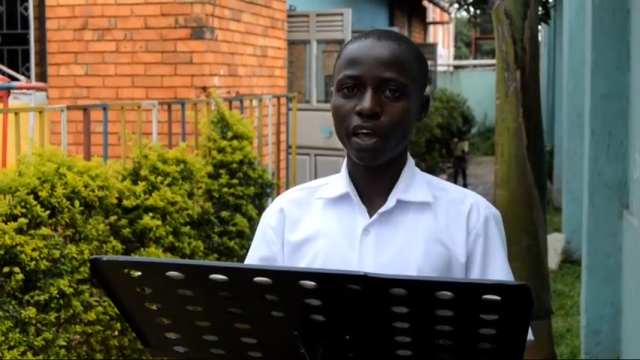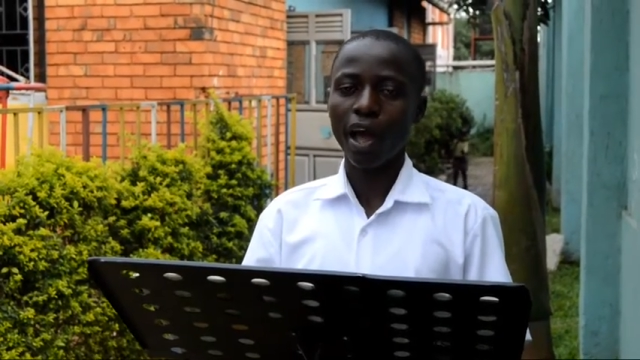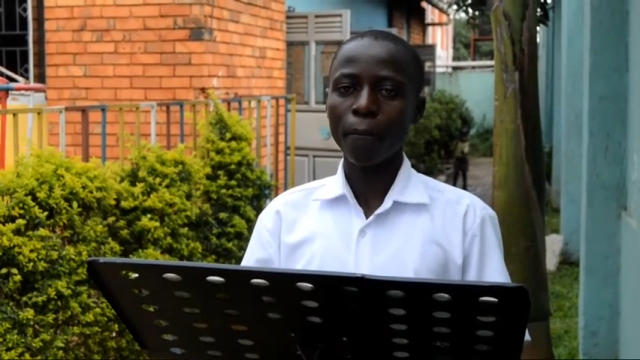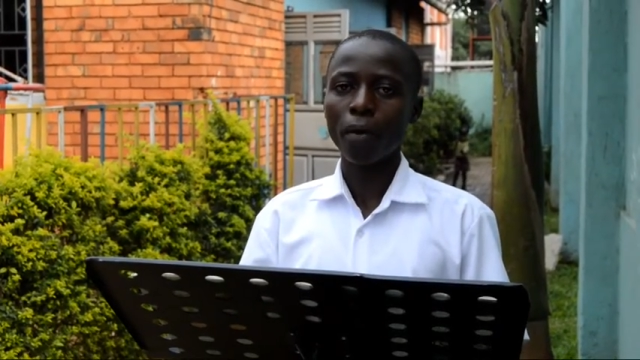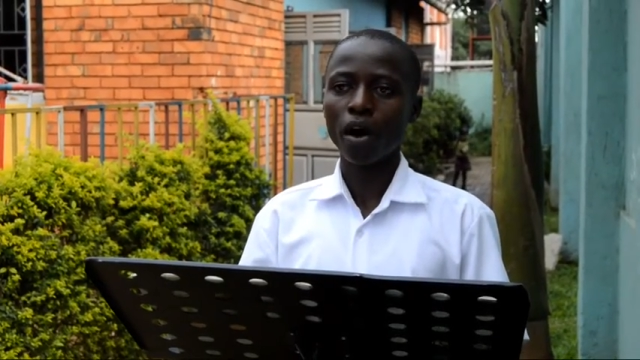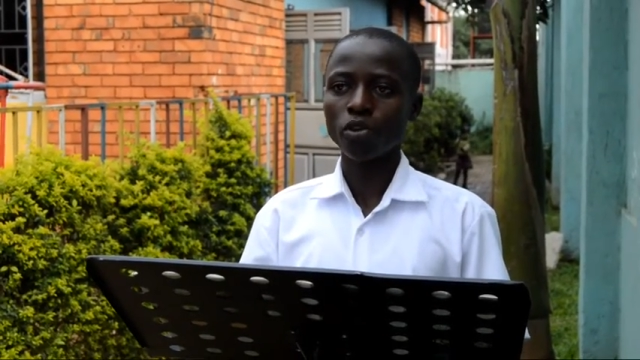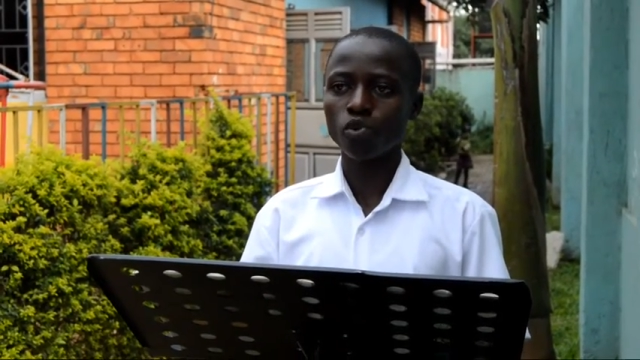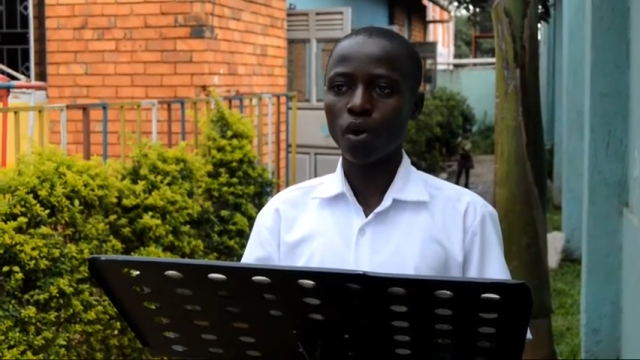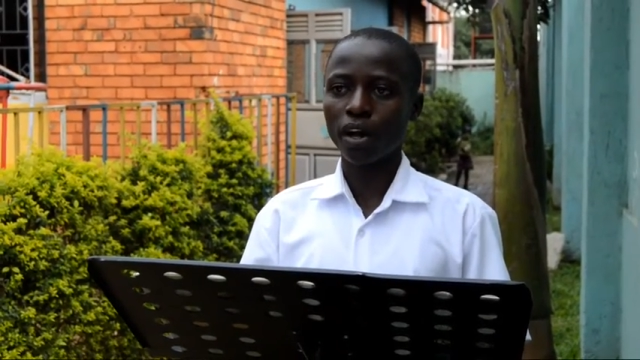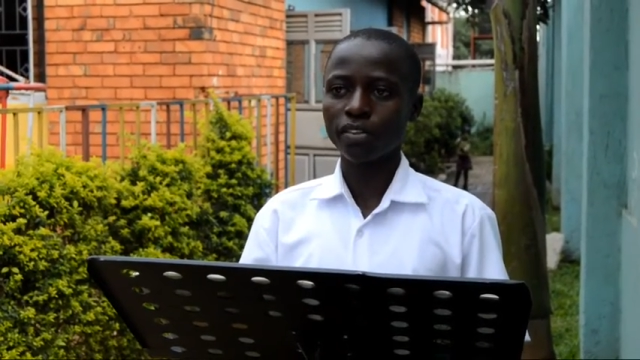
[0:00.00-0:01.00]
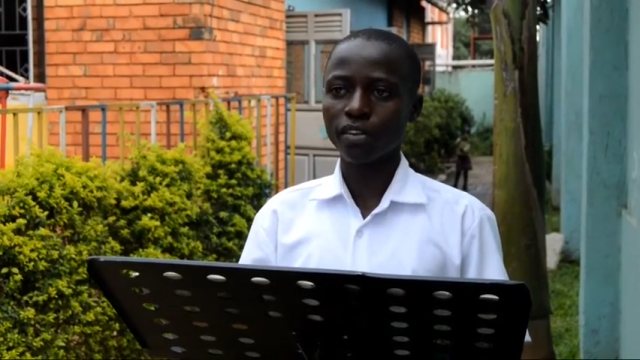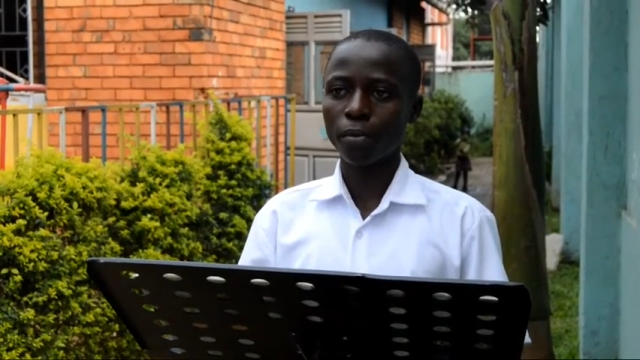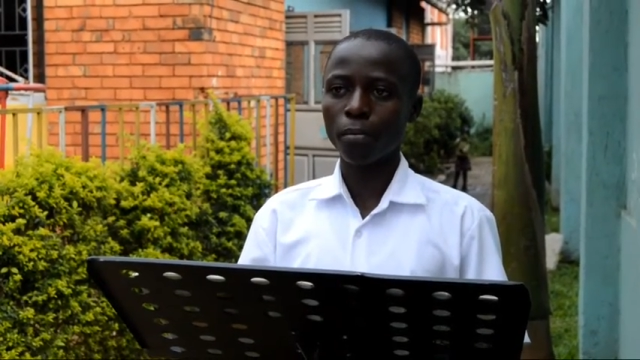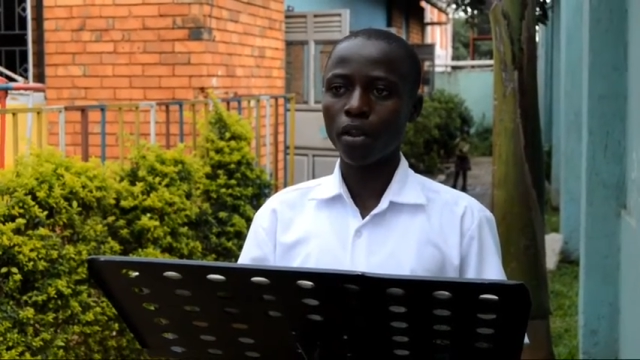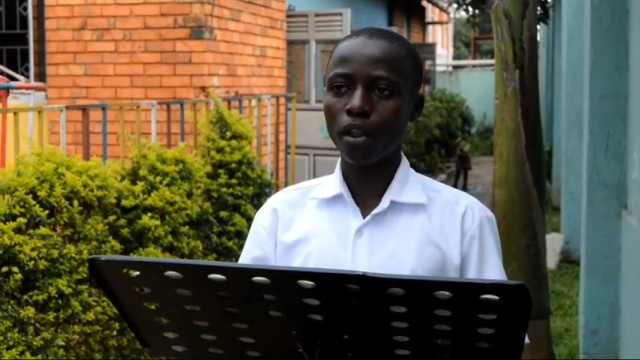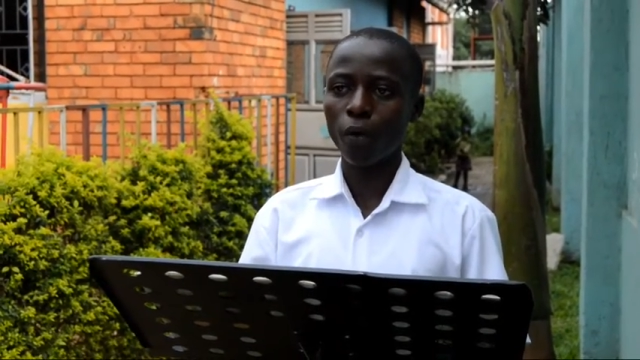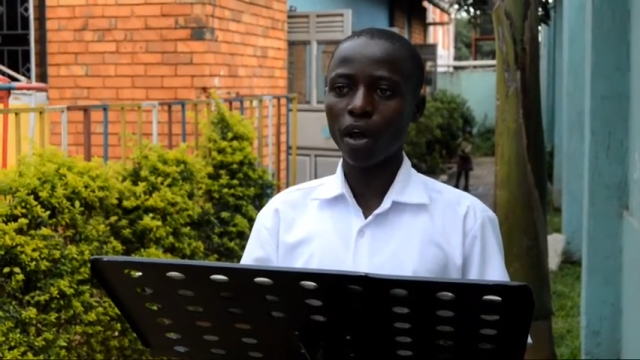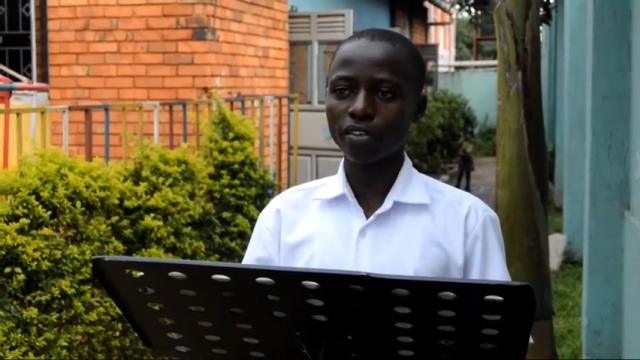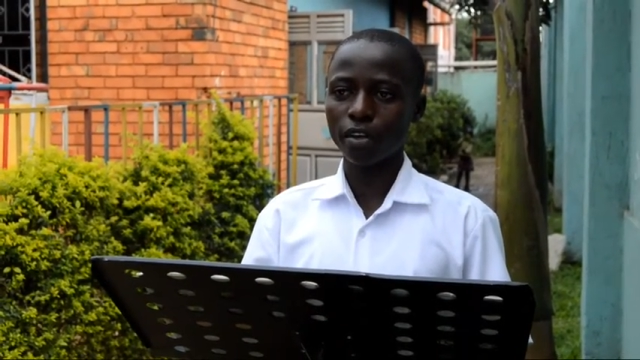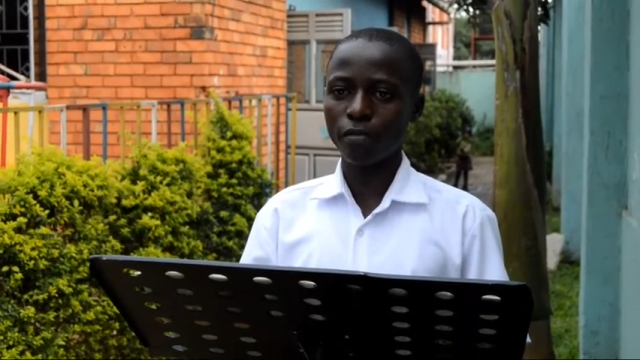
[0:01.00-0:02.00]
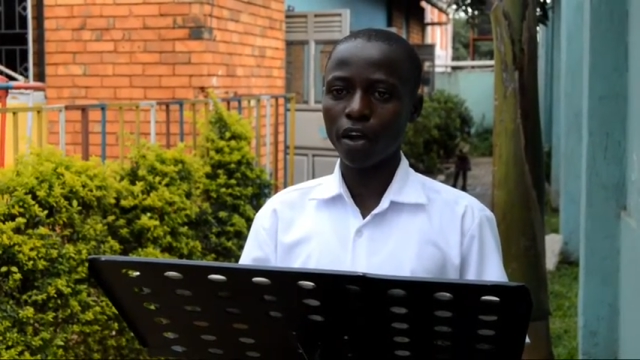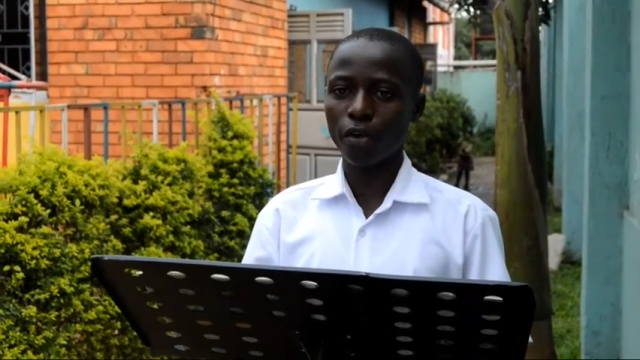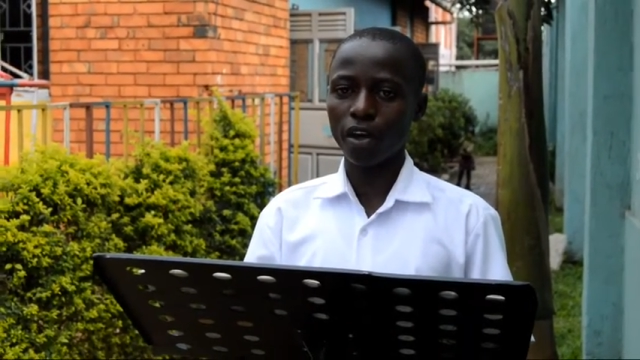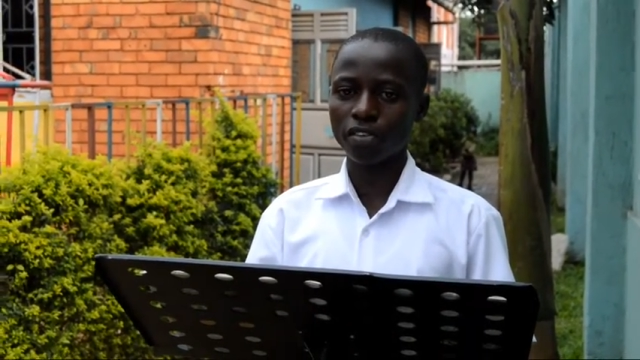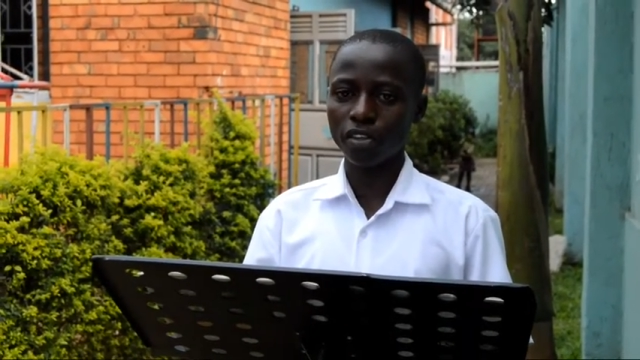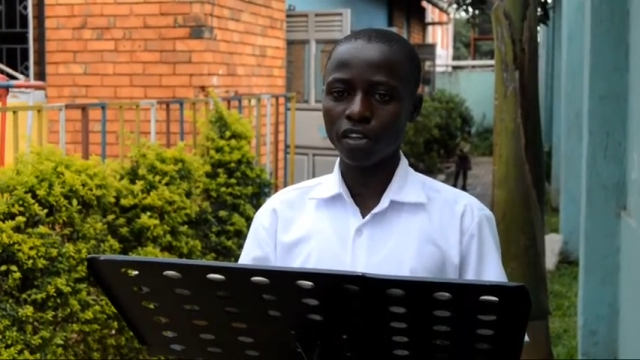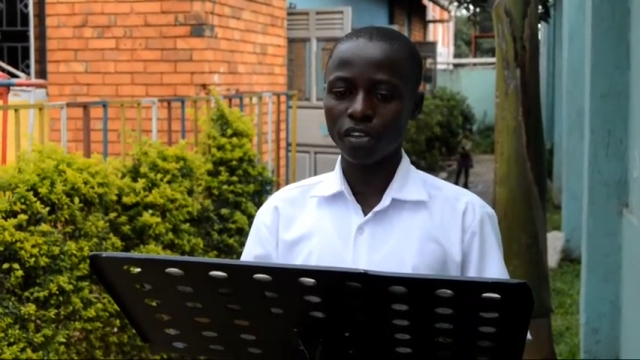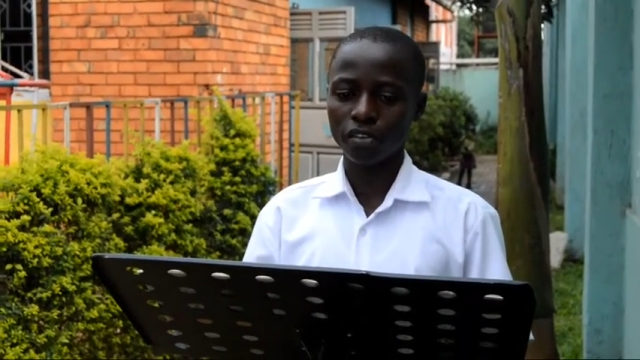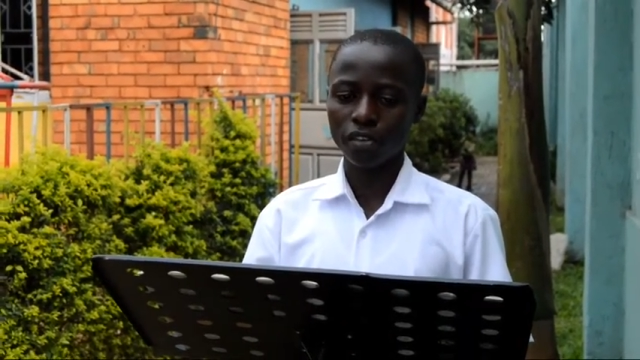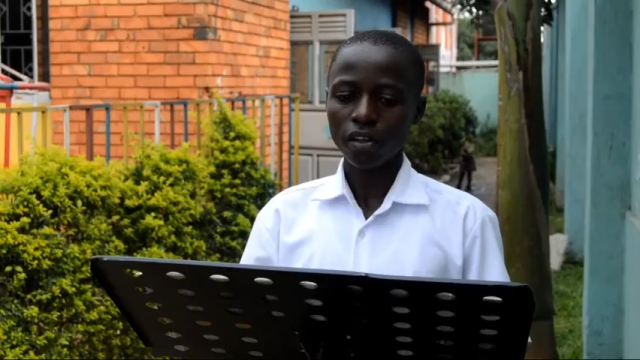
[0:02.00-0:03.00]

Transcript: about what a virus is.